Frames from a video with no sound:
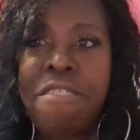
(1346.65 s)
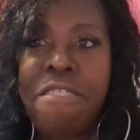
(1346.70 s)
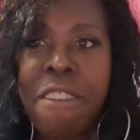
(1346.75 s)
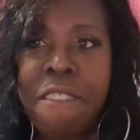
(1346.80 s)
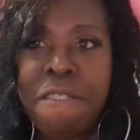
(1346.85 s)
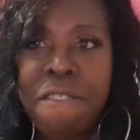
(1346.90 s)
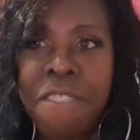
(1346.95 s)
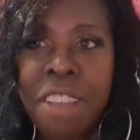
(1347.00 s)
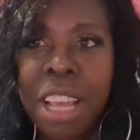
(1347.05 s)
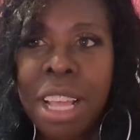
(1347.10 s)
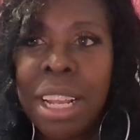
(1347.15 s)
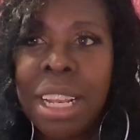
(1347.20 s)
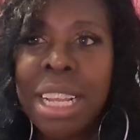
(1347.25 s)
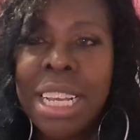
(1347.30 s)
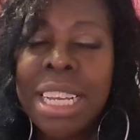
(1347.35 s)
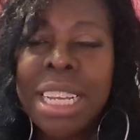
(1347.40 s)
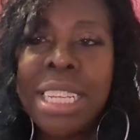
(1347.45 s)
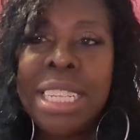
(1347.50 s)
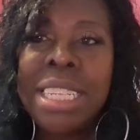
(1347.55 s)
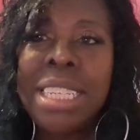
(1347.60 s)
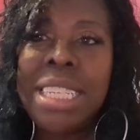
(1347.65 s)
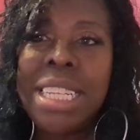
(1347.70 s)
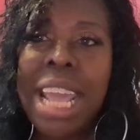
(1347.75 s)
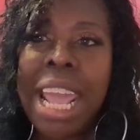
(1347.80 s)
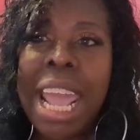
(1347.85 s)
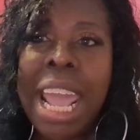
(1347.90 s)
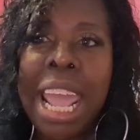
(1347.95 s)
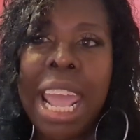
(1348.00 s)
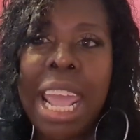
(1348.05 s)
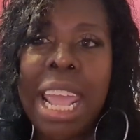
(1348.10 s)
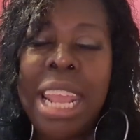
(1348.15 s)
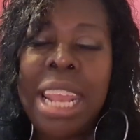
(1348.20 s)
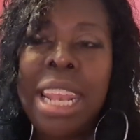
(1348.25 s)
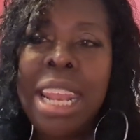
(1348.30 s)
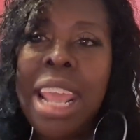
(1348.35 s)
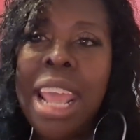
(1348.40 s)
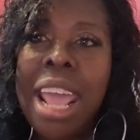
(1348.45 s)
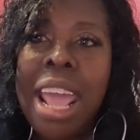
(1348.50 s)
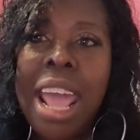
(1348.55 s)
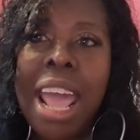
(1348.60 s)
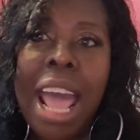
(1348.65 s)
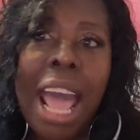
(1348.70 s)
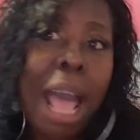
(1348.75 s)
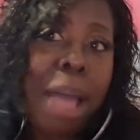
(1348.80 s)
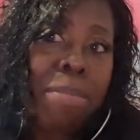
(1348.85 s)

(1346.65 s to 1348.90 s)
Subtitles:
different villas, and